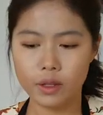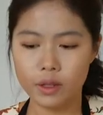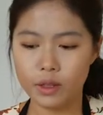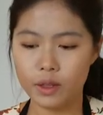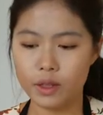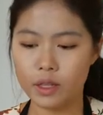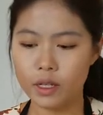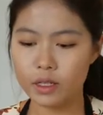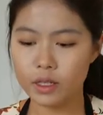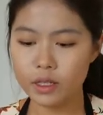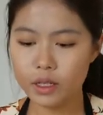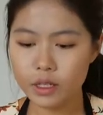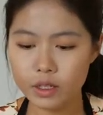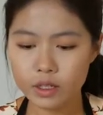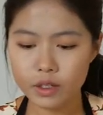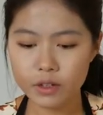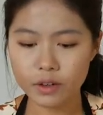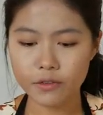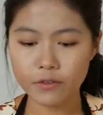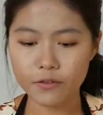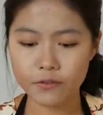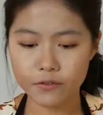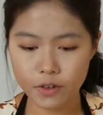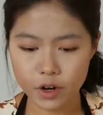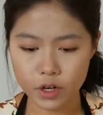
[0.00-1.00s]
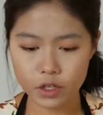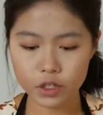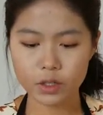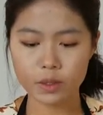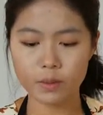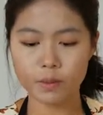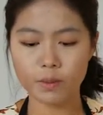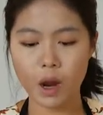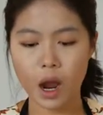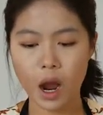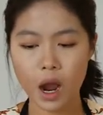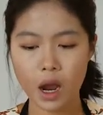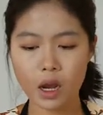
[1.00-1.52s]
This is the first
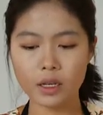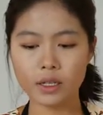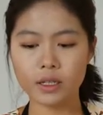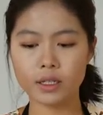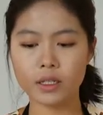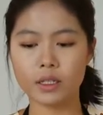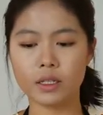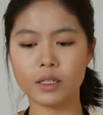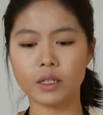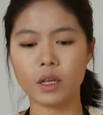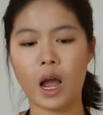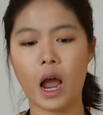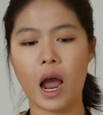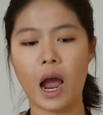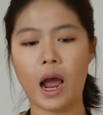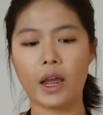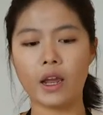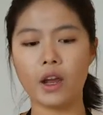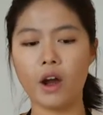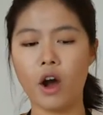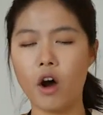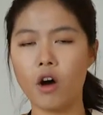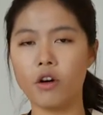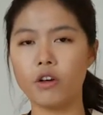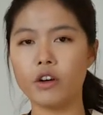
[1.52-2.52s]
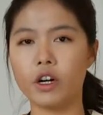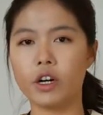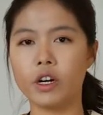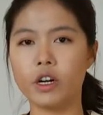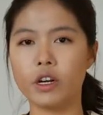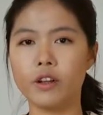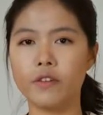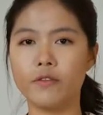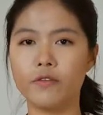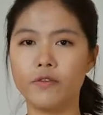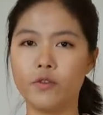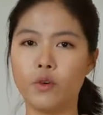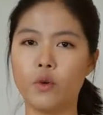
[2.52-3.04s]
box. I ordered
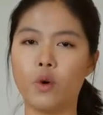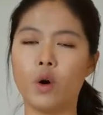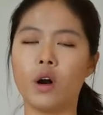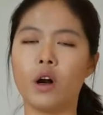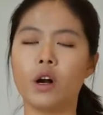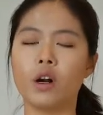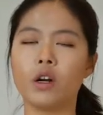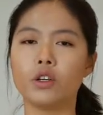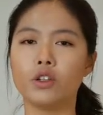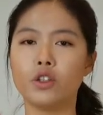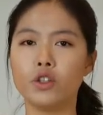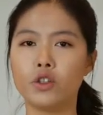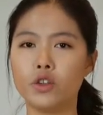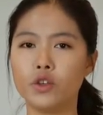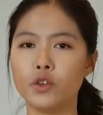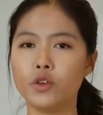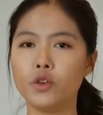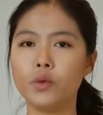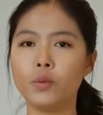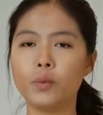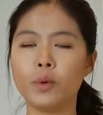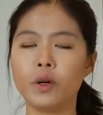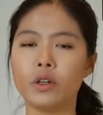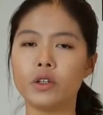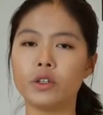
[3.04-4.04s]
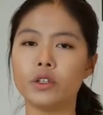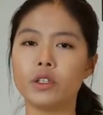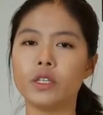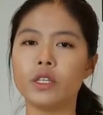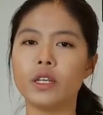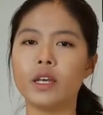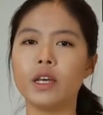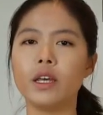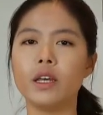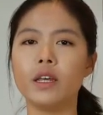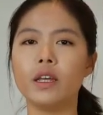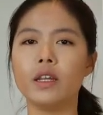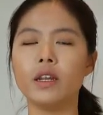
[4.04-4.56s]
it for
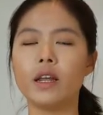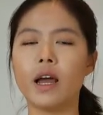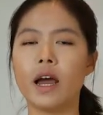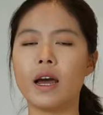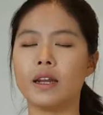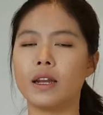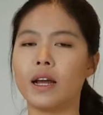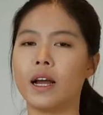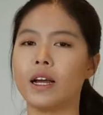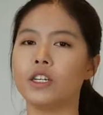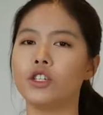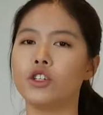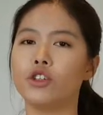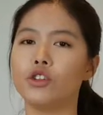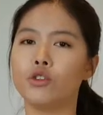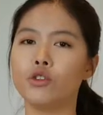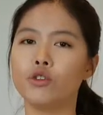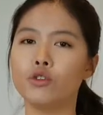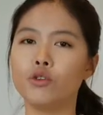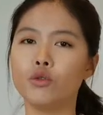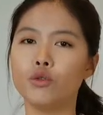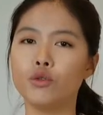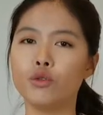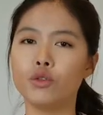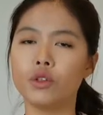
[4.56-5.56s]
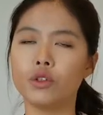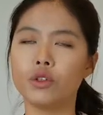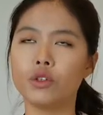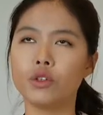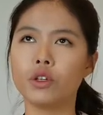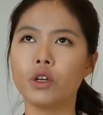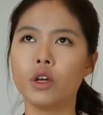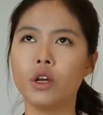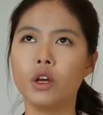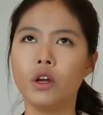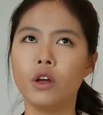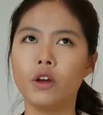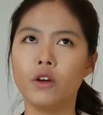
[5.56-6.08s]
2-person and I choose
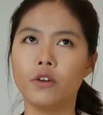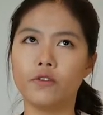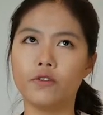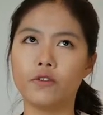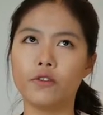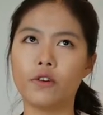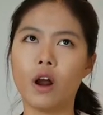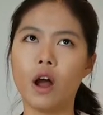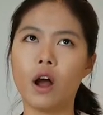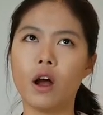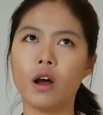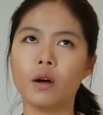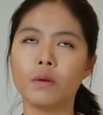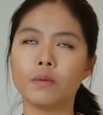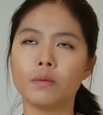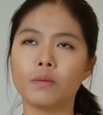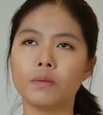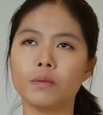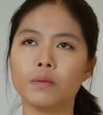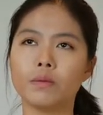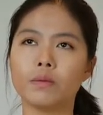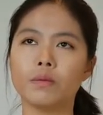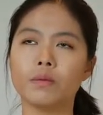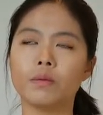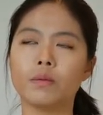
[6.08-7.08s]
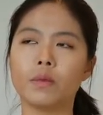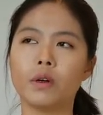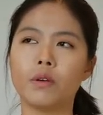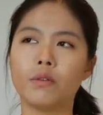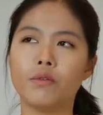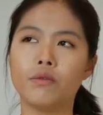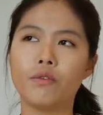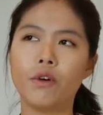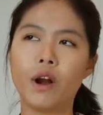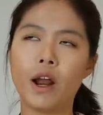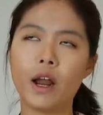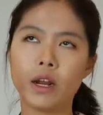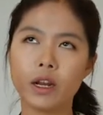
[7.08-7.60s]
from
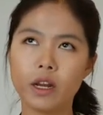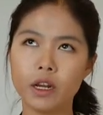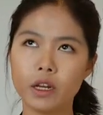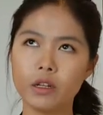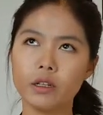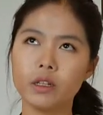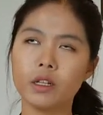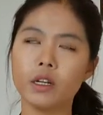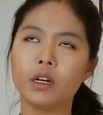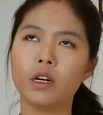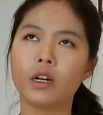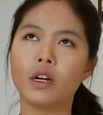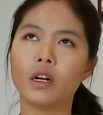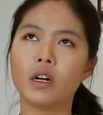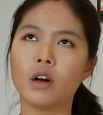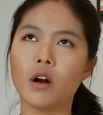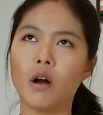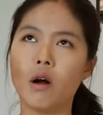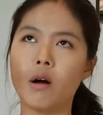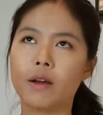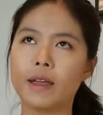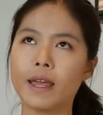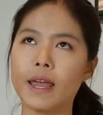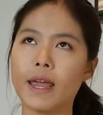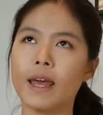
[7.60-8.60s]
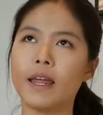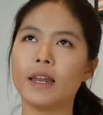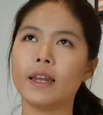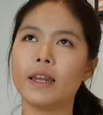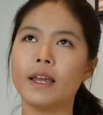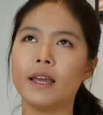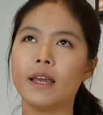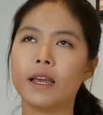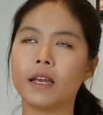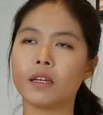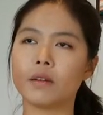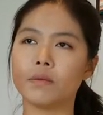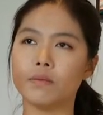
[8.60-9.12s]
regular,
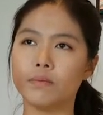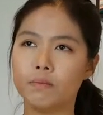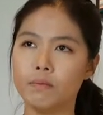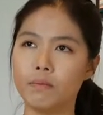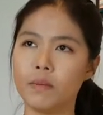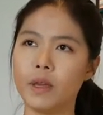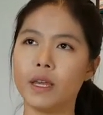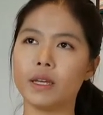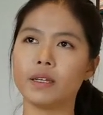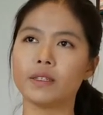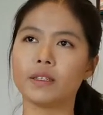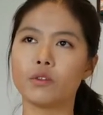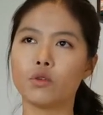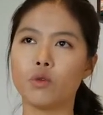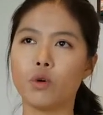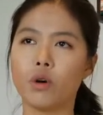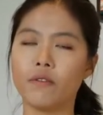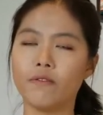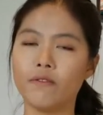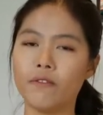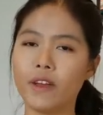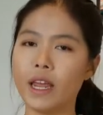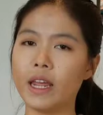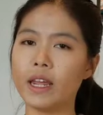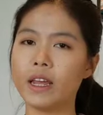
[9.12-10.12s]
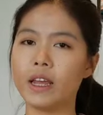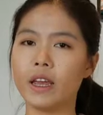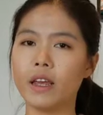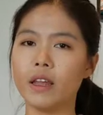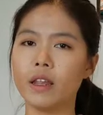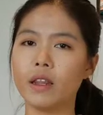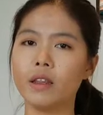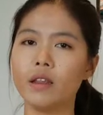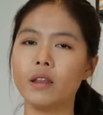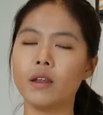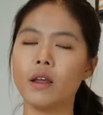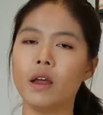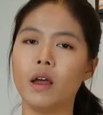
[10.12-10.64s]
organic, mixed, or
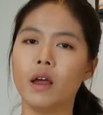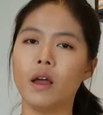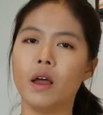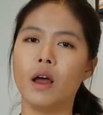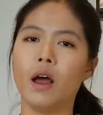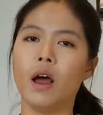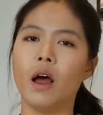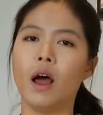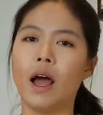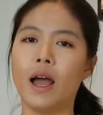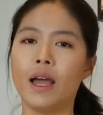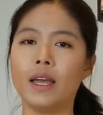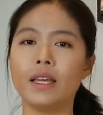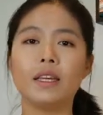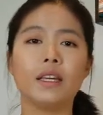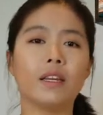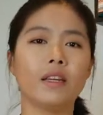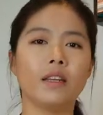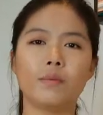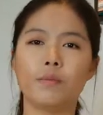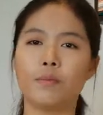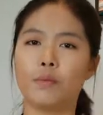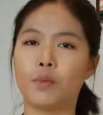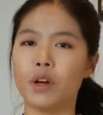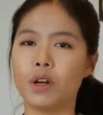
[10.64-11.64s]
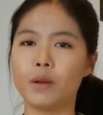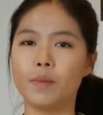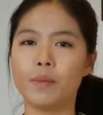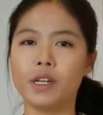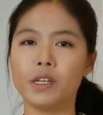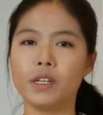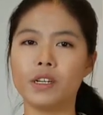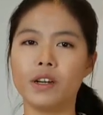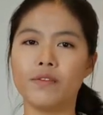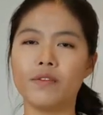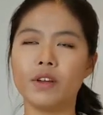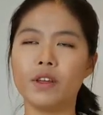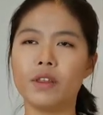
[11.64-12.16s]
vegan. I eat pretty much
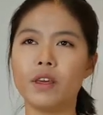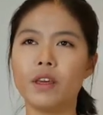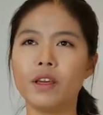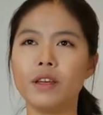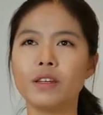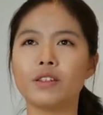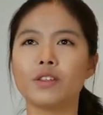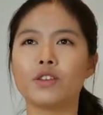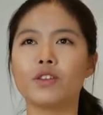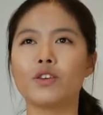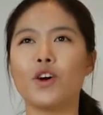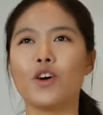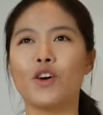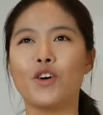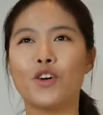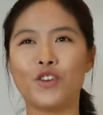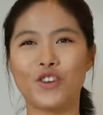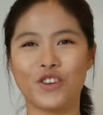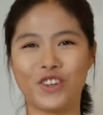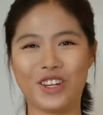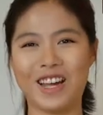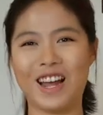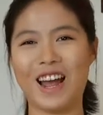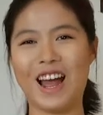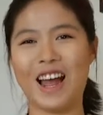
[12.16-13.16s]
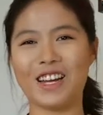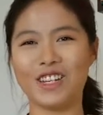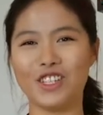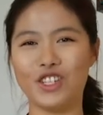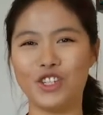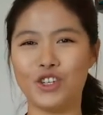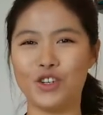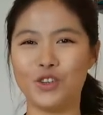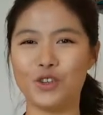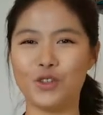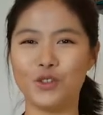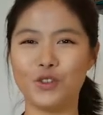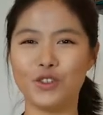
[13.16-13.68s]
everything, so I
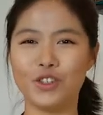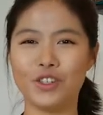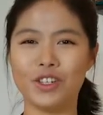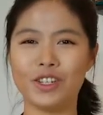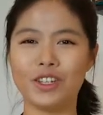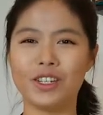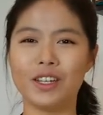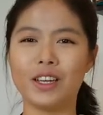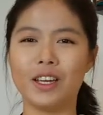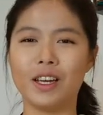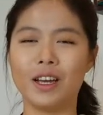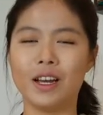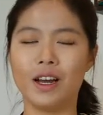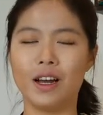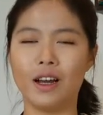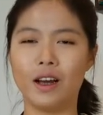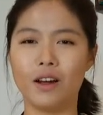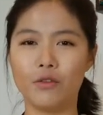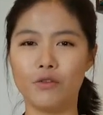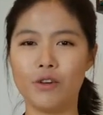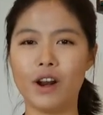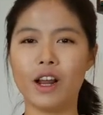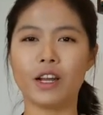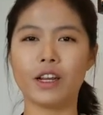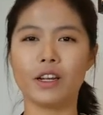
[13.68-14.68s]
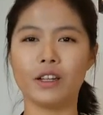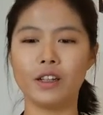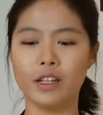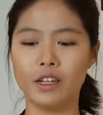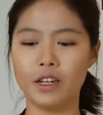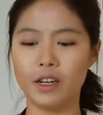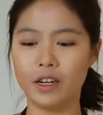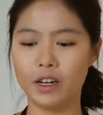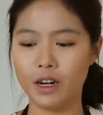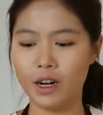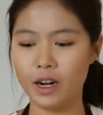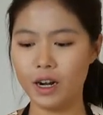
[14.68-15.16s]
choose regular.